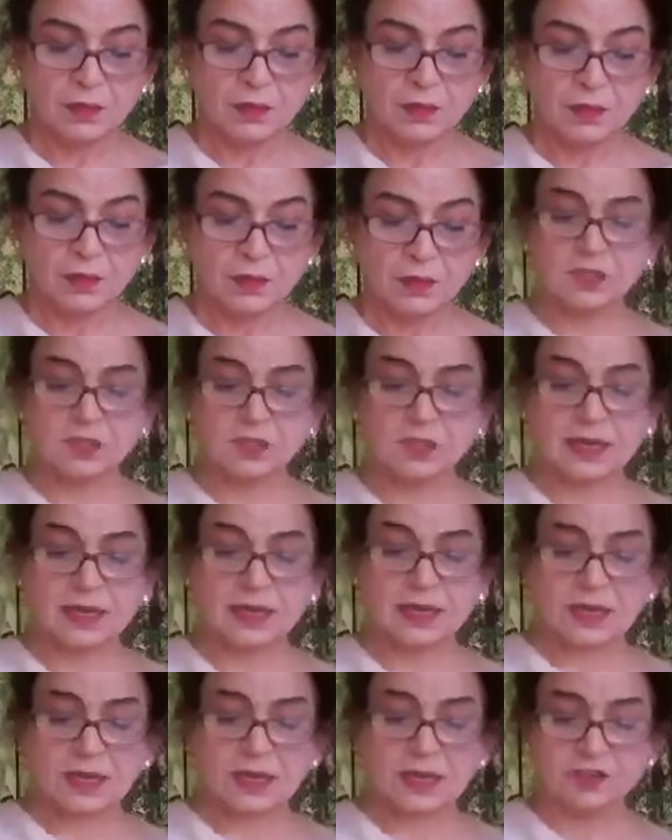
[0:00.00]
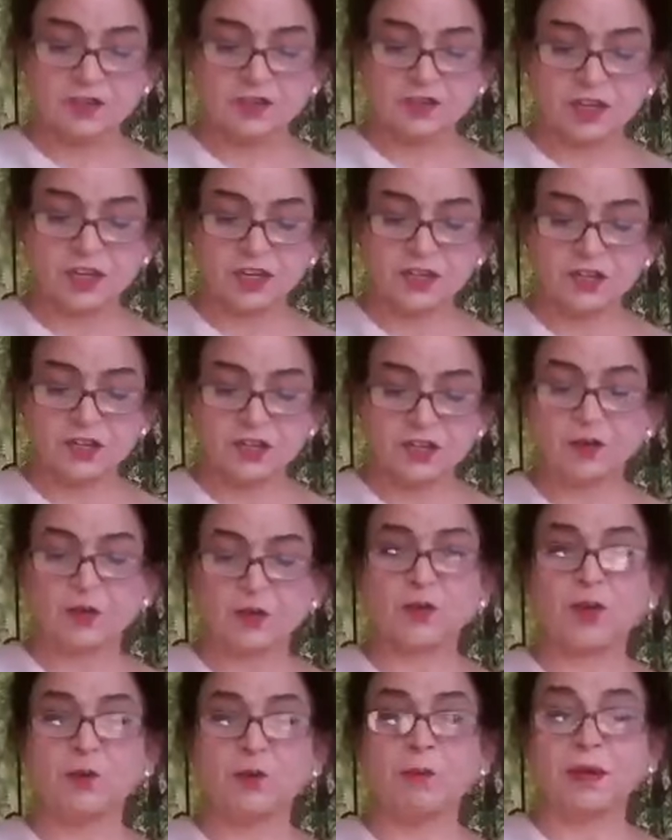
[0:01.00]
See, just like an engine is
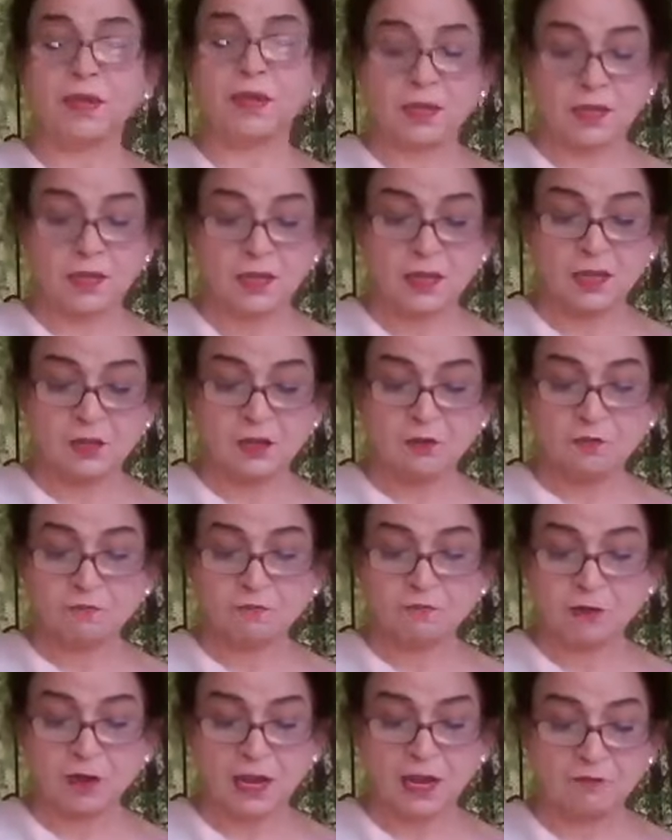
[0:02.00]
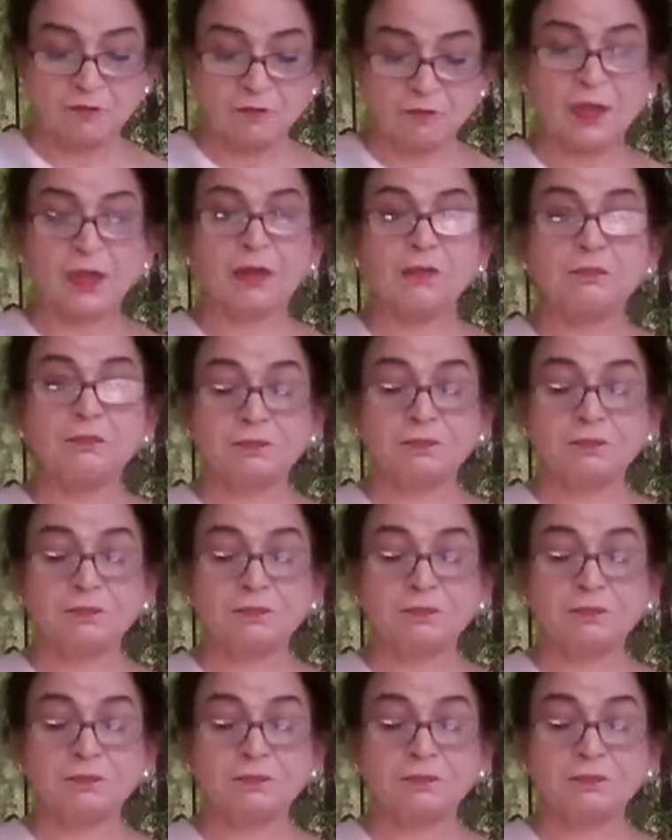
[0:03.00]
controlled by the flywheel,